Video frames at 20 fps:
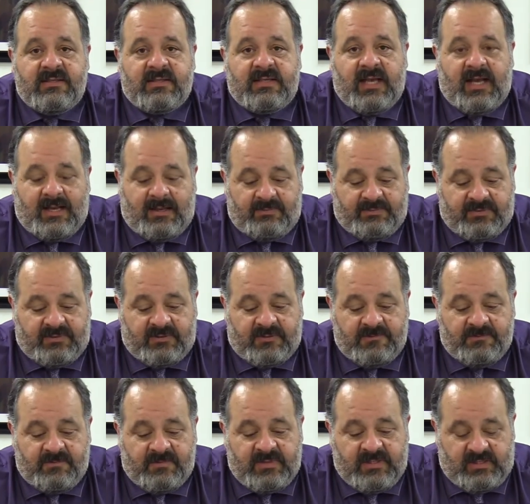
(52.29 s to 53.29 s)
copper
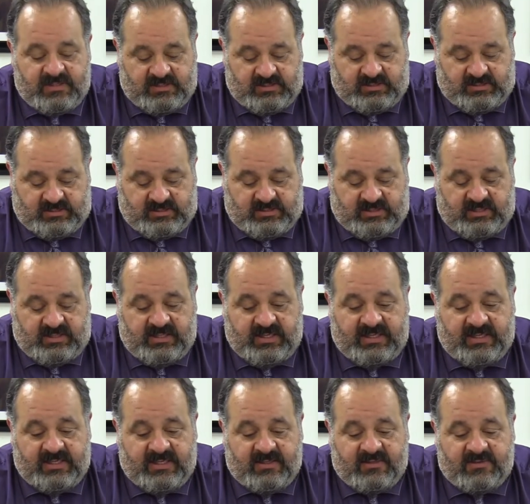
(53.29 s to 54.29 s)

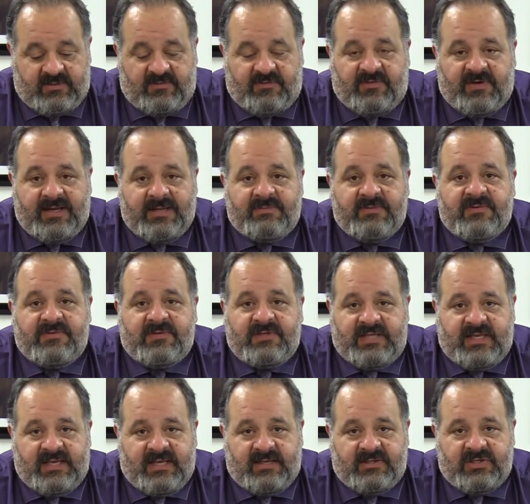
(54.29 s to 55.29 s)
and the fibers
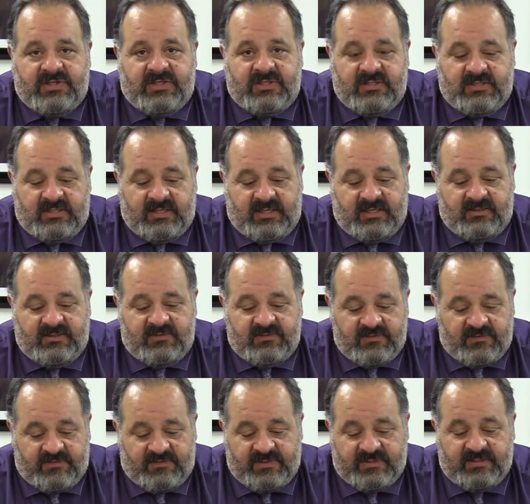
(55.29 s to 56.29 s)
attach. And these
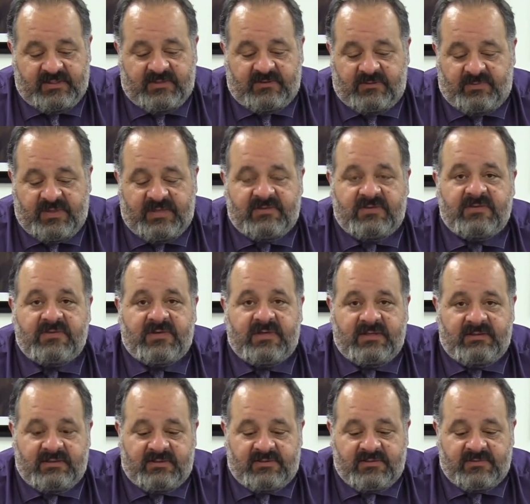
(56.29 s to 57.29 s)
are fairly expensive
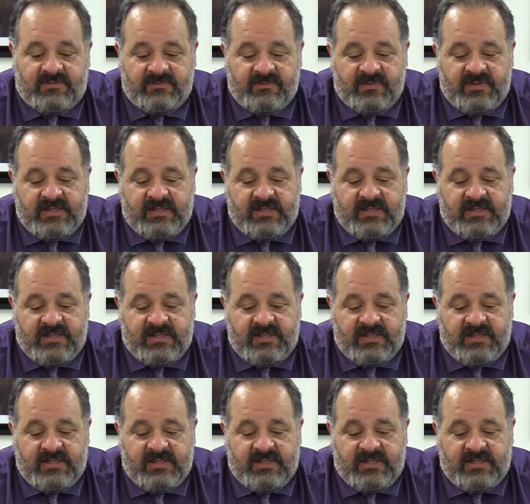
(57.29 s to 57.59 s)
connectors.